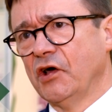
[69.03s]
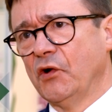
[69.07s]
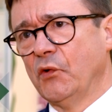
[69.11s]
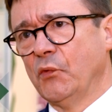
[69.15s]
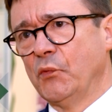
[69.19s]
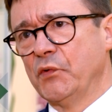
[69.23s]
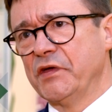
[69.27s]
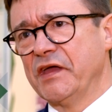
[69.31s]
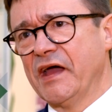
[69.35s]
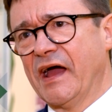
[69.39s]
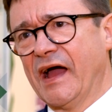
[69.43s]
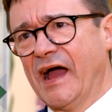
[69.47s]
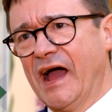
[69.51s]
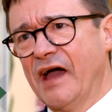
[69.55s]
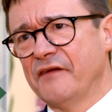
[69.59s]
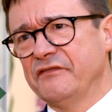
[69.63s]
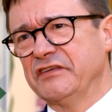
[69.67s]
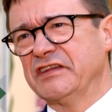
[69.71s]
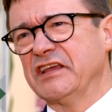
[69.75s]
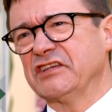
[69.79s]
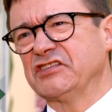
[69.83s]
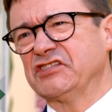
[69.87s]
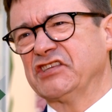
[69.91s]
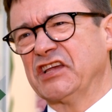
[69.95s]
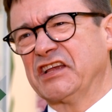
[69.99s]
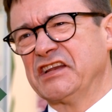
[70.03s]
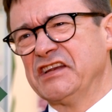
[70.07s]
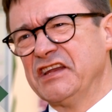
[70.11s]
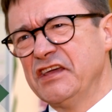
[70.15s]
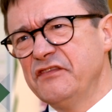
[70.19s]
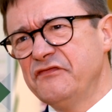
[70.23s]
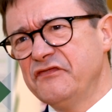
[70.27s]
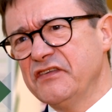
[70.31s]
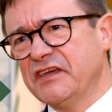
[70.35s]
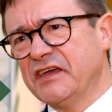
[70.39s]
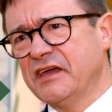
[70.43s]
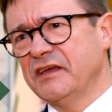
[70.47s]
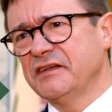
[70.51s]
we are having a
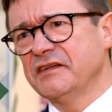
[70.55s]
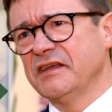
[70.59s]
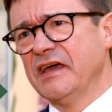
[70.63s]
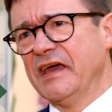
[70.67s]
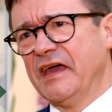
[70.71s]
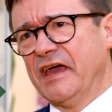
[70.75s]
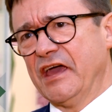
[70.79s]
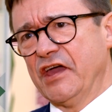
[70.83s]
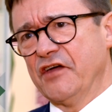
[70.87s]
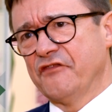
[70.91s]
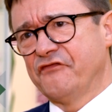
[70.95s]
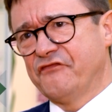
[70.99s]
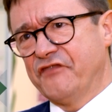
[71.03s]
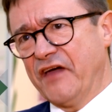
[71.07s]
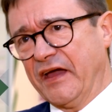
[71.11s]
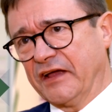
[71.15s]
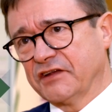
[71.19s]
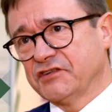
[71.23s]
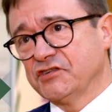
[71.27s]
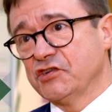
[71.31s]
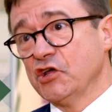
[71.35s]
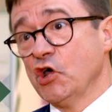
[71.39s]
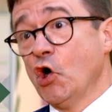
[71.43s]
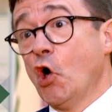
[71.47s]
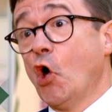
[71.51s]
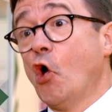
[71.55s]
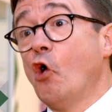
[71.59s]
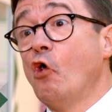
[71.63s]
significant effect